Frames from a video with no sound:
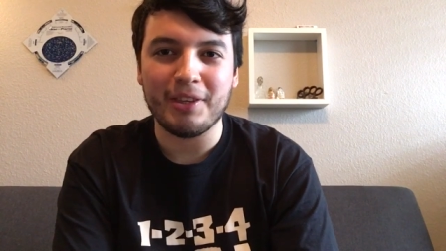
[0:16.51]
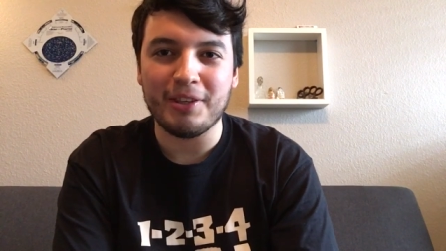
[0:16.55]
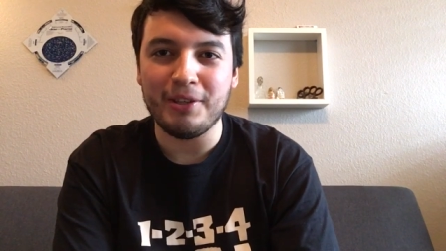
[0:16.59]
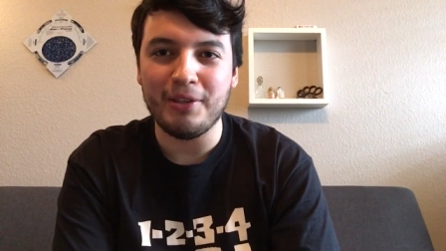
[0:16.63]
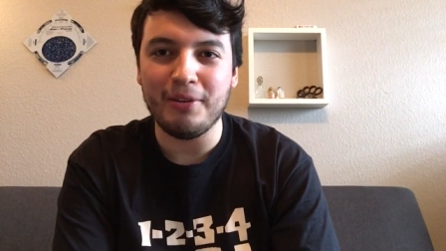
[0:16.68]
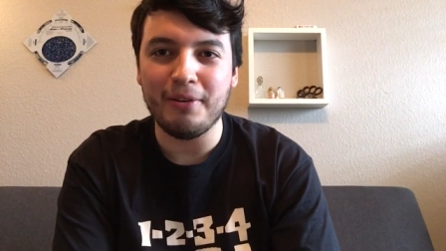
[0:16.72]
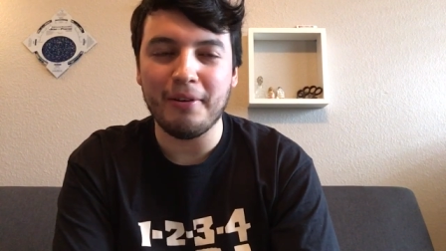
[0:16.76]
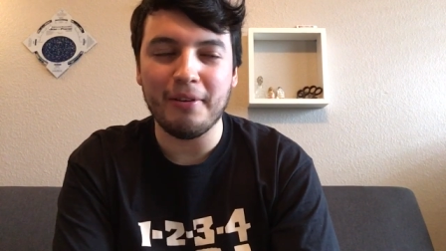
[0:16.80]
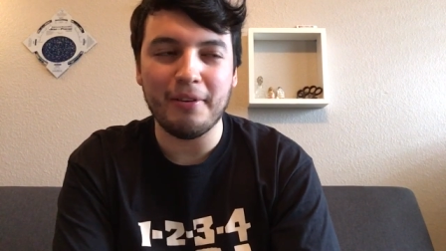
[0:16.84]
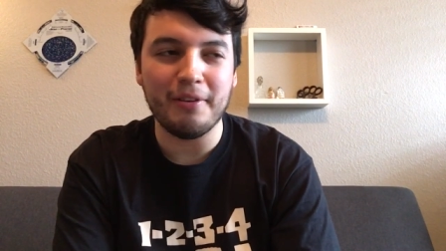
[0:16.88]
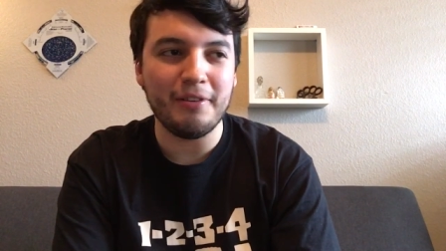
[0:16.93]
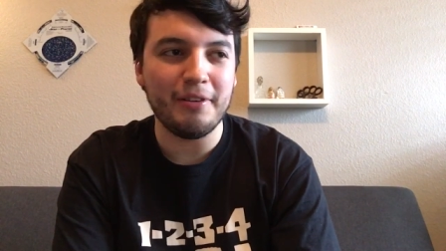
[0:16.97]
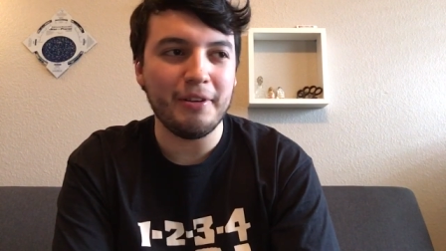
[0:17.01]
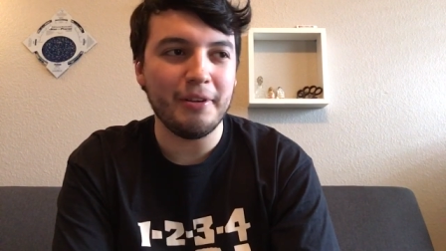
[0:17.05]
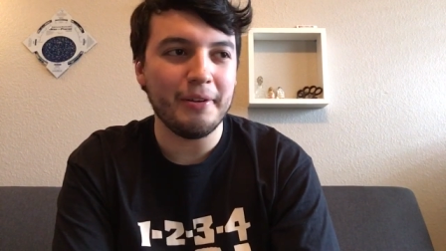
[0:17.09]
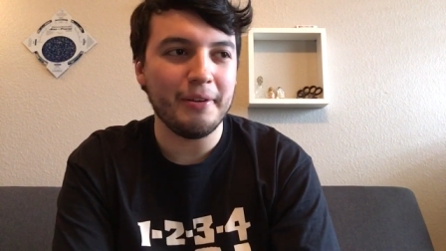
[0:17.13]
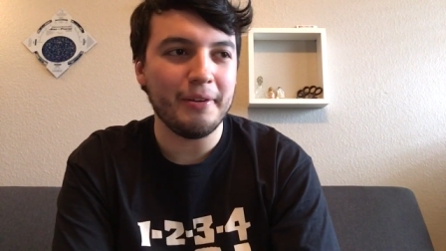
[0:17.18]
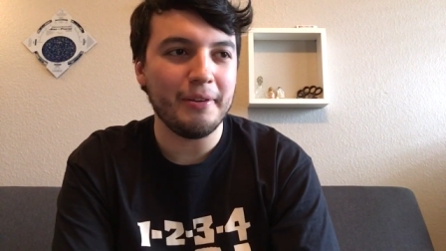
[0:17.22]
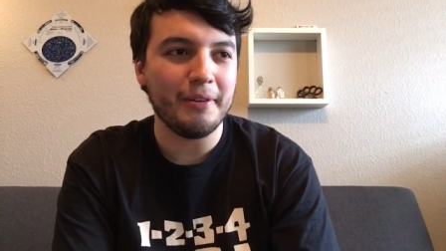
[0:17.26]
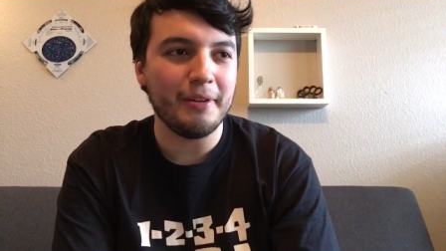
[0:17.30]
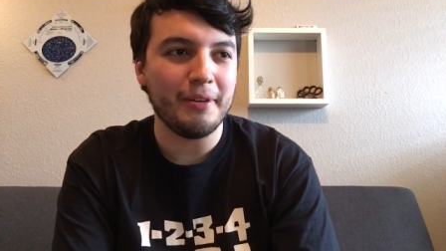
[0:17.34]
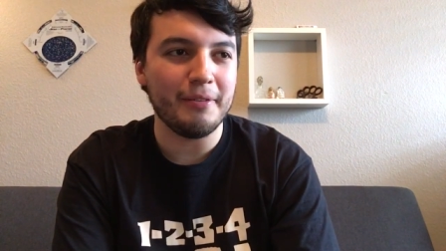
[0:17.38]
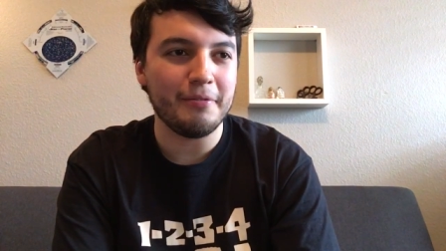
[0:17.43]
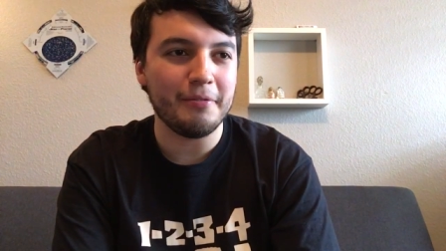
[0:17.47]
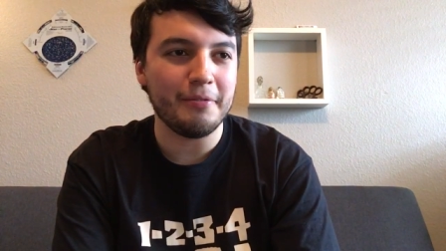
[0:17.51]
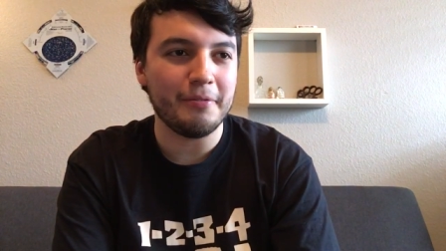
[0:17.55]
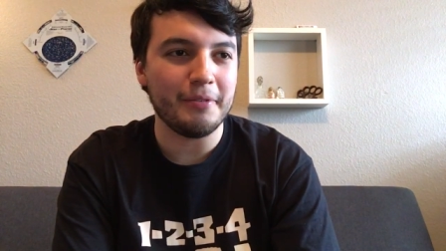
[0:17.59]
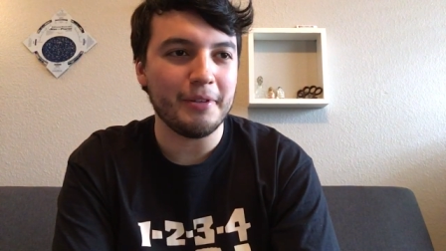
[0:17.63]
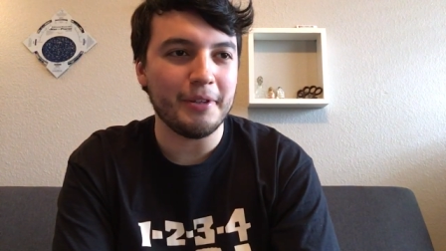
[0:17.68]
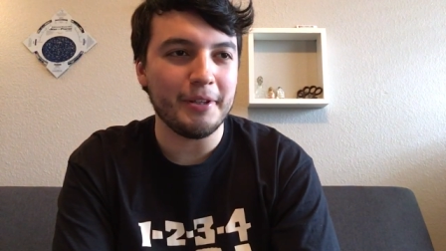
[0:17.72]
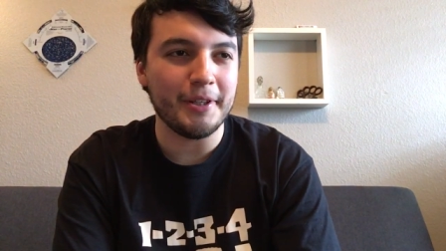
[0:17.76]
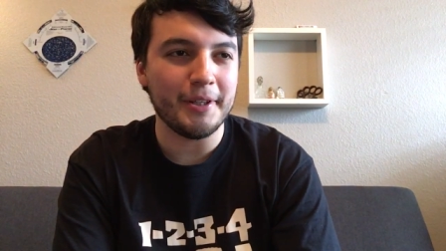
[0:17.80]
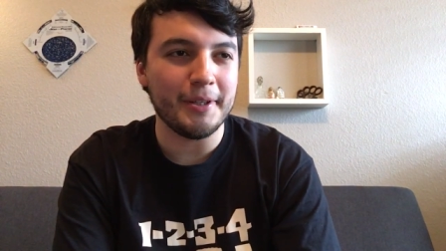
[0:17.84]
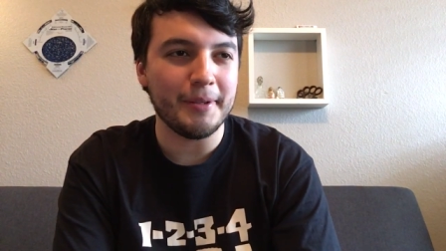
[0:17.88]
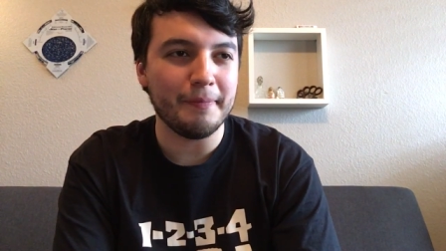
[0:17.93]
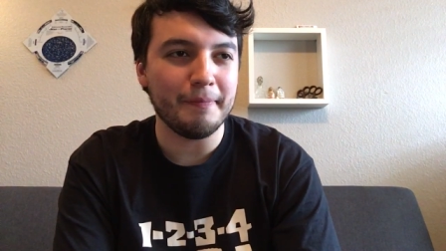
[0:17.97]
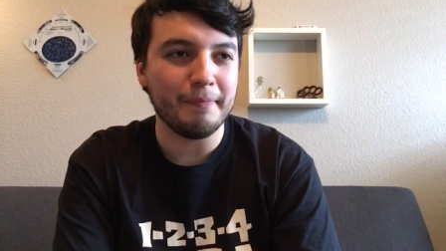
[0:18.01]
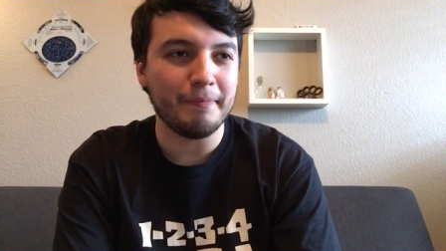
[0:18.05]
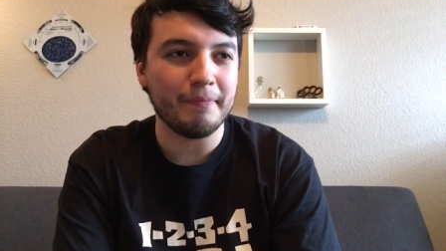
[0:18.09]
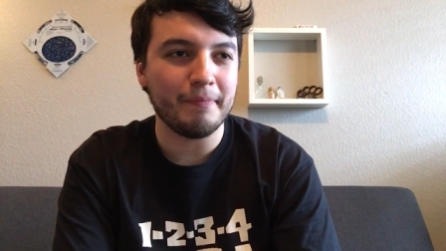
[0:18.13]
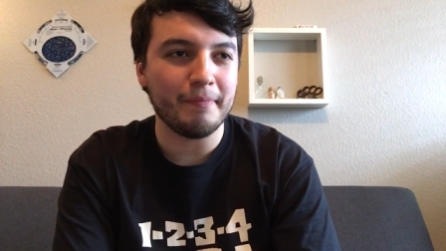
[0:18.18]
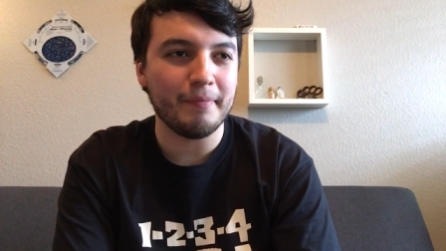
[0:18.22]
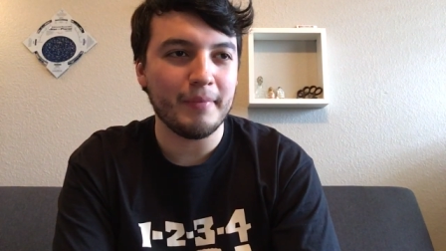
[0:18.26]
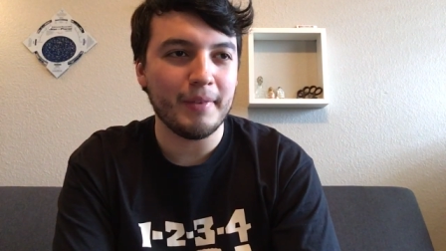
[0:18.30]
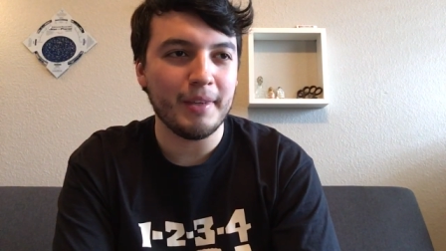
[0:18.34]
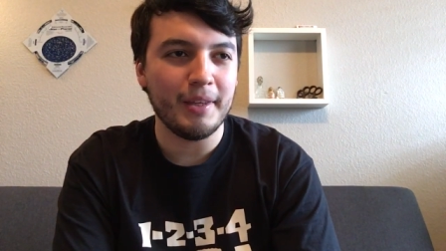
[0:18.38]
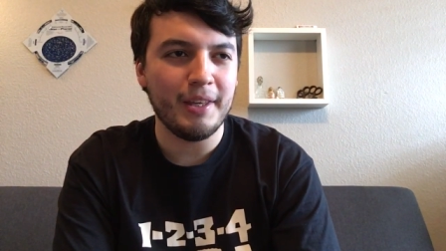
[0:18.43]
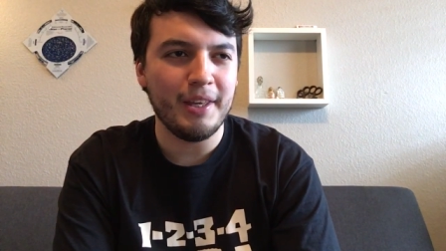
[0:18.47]
You know the deal. If um,
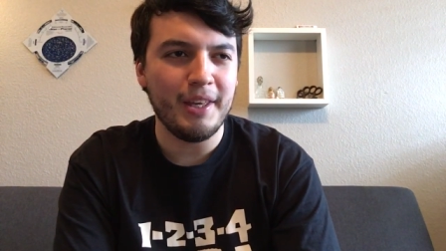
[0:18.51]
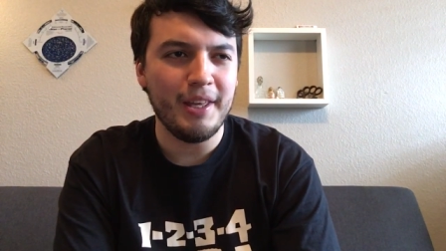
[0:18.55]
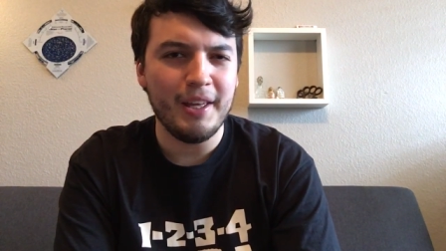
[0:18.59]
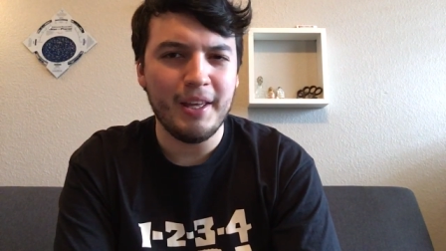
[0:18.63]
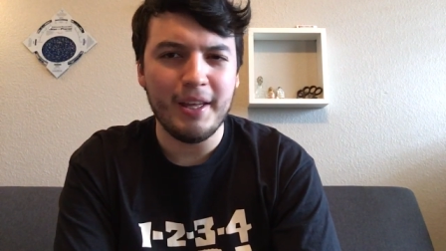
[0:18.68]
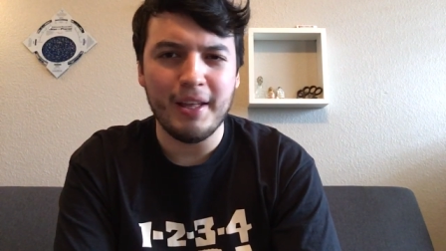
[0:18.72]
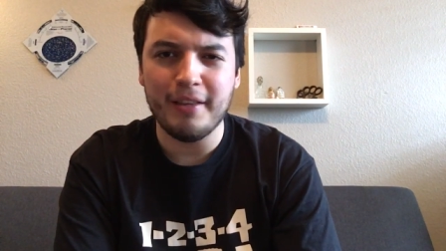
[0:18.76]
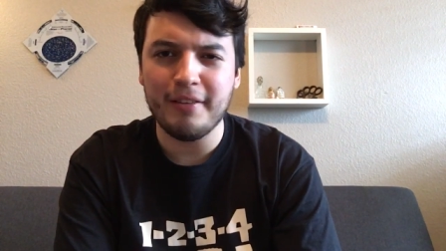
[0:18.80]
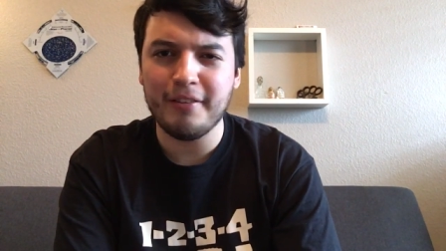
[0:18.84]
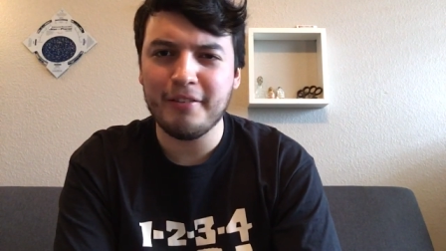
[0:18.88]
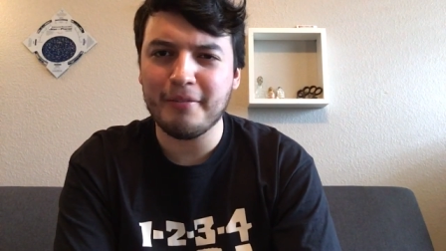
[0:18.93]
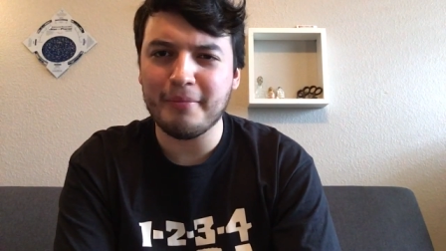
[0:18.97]
this